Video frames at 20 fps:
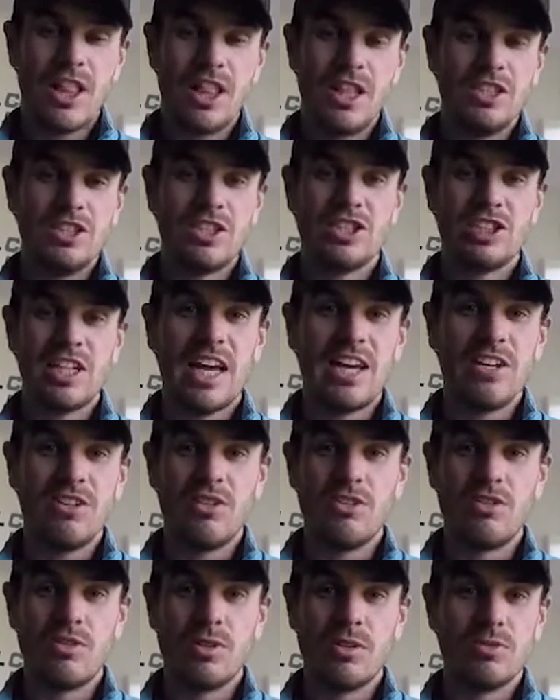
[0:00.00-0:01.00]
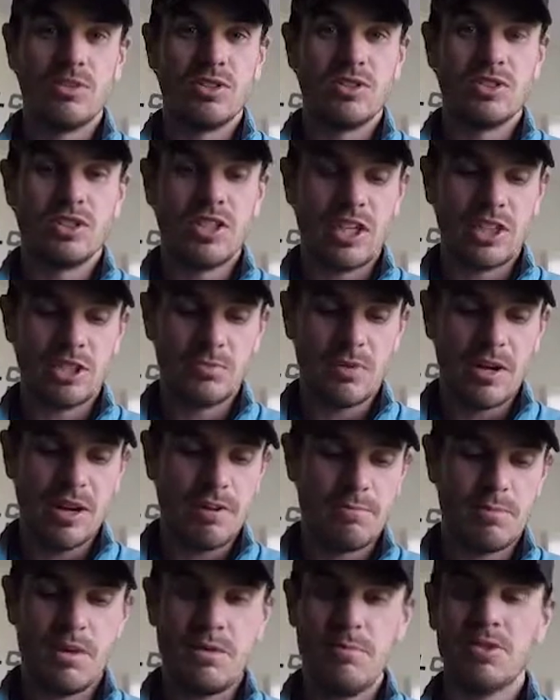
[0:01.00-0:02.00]
standard grips as such may
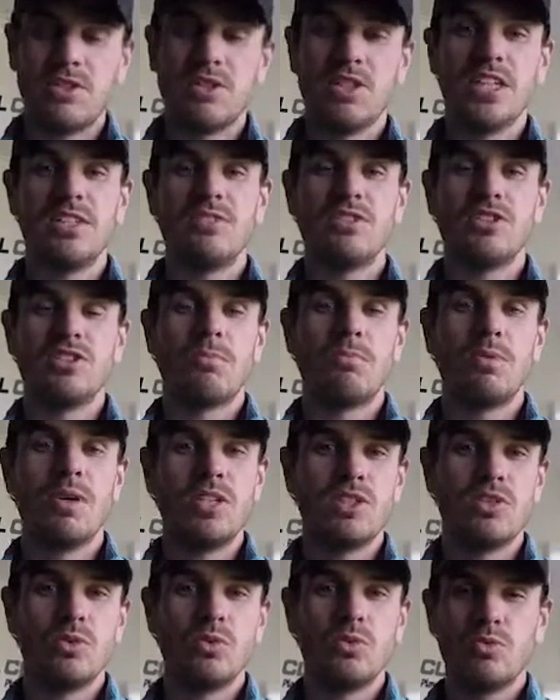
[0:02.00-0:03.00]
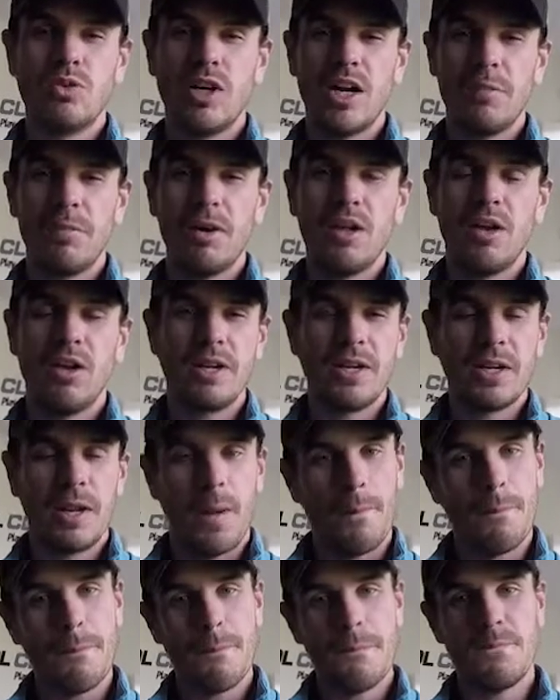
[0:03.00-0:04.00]
have been perceived as a pistol rubber, like
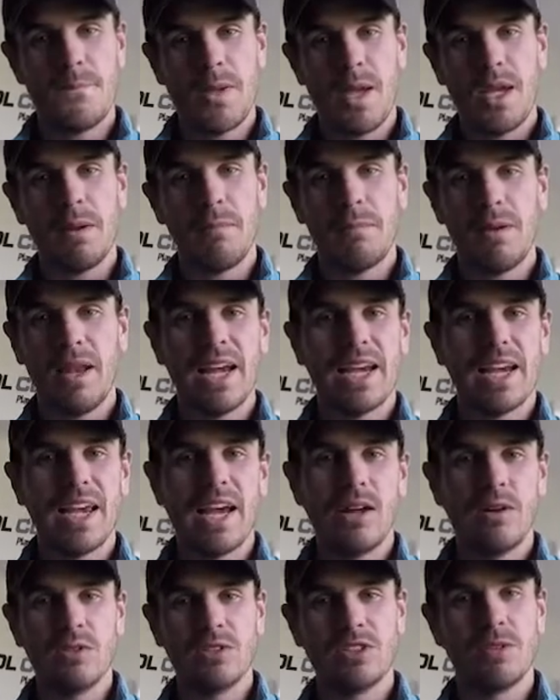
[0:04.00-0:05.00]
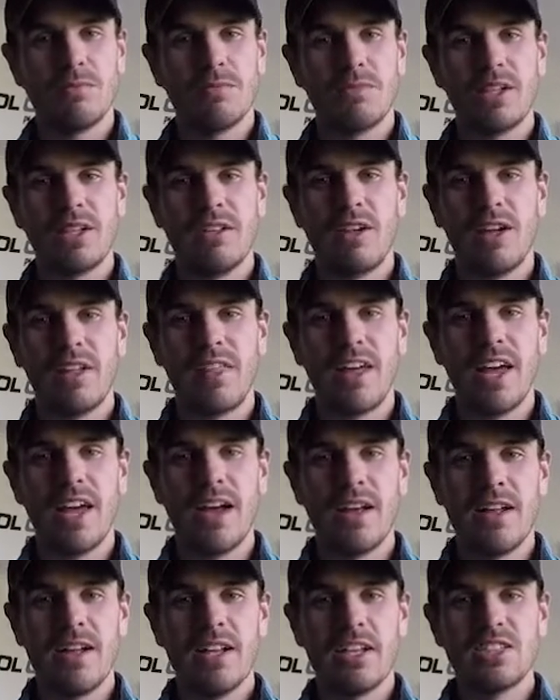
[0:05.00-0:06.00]
a Ping Blackout or something like
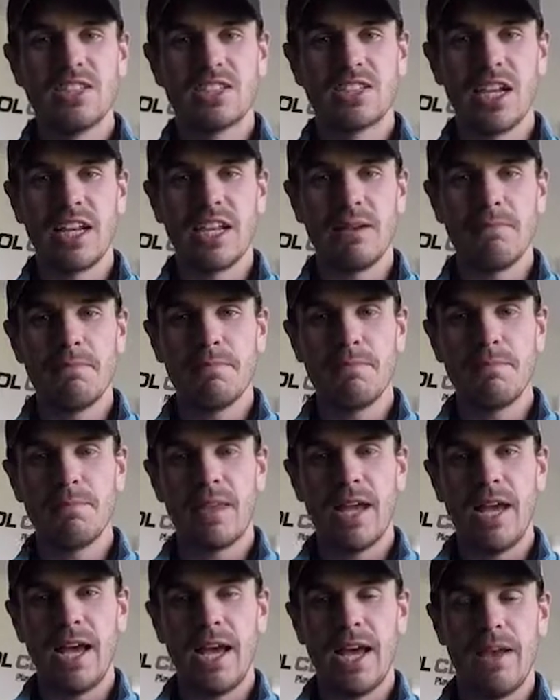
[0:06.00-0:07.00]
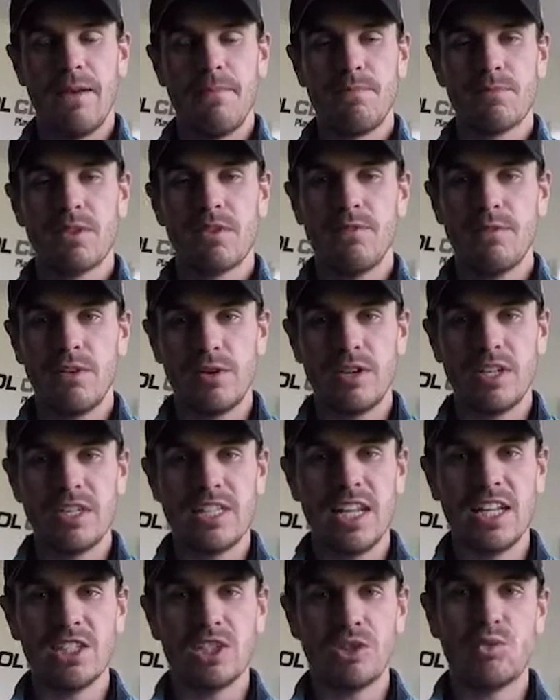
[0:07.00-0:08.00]
that, slim, very
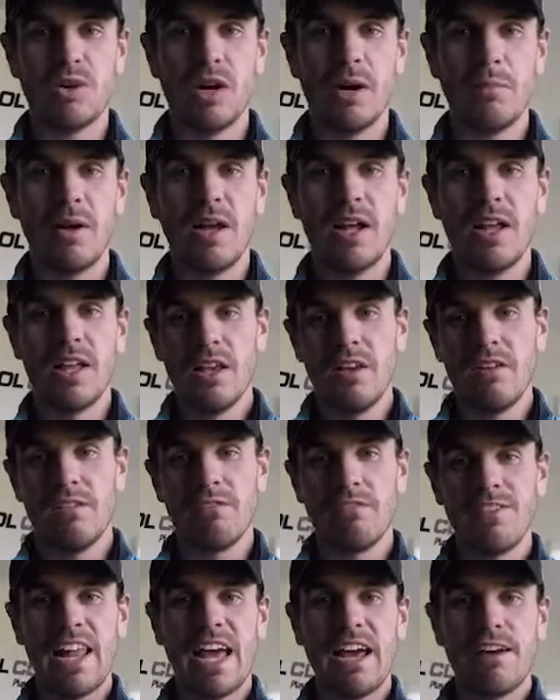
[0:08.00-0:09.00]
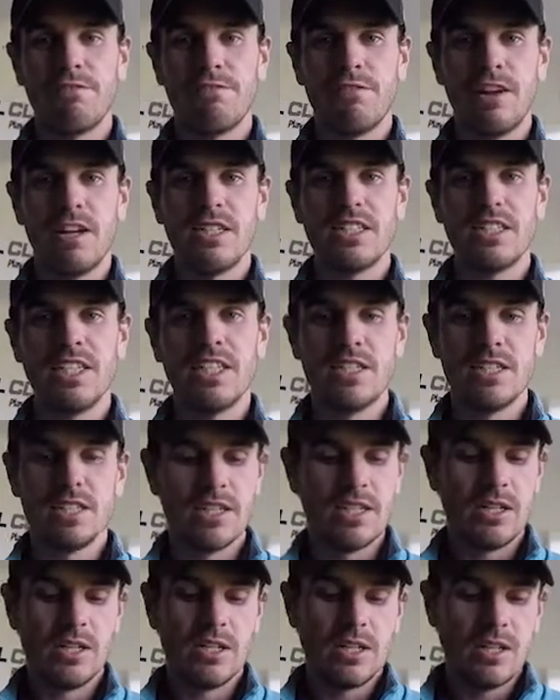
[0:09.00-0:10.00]
dense rubber, flat fronted.
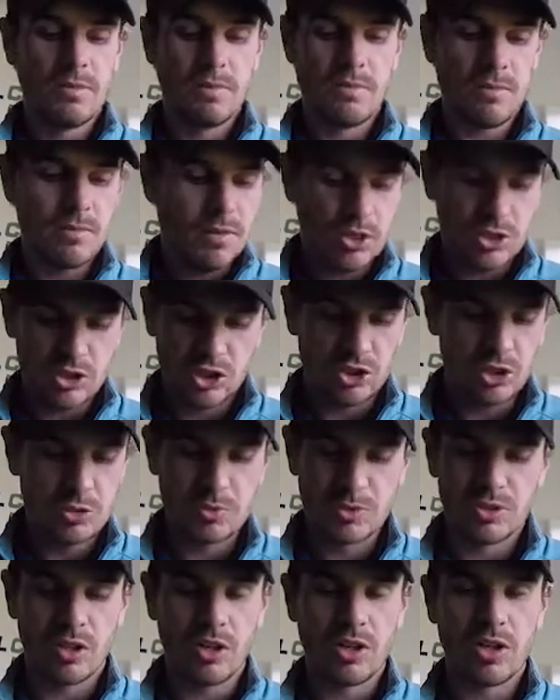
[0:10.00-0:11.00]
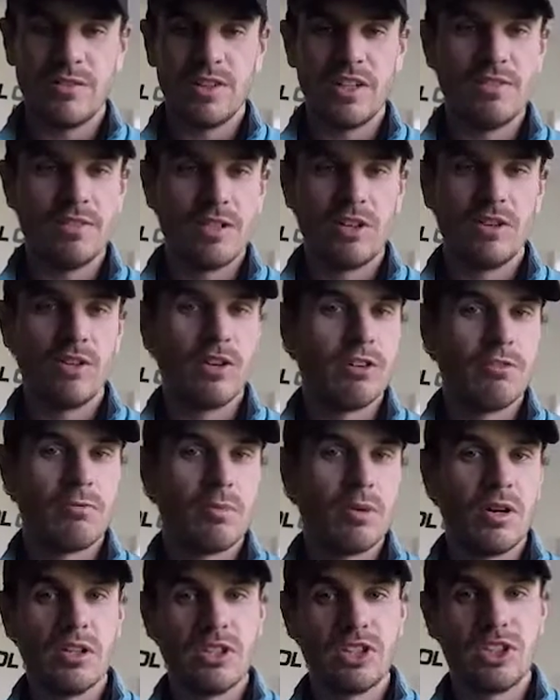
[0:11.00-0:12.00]
SuperStroke have even kind of
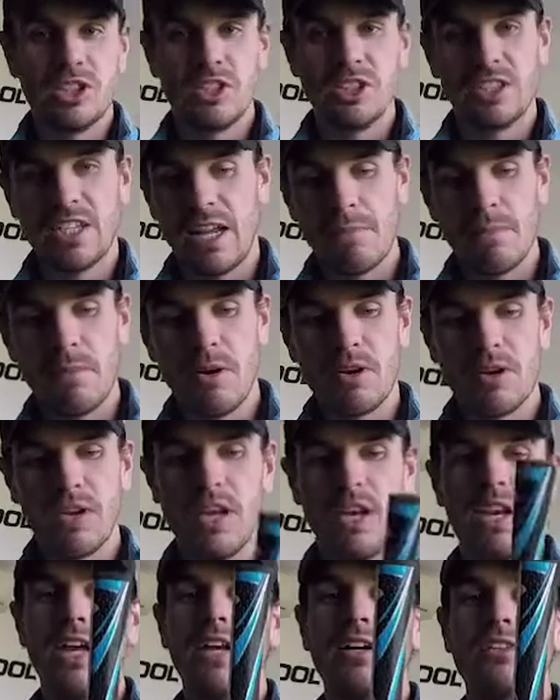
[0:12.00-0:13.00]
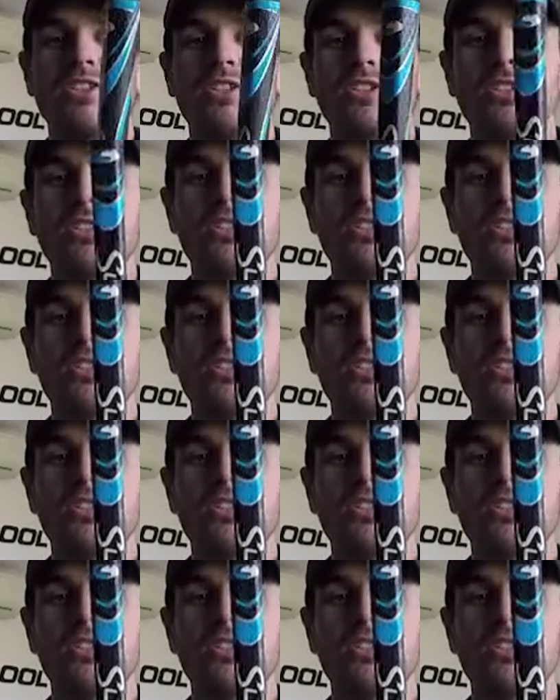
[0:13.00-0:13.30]
branched into that market now too,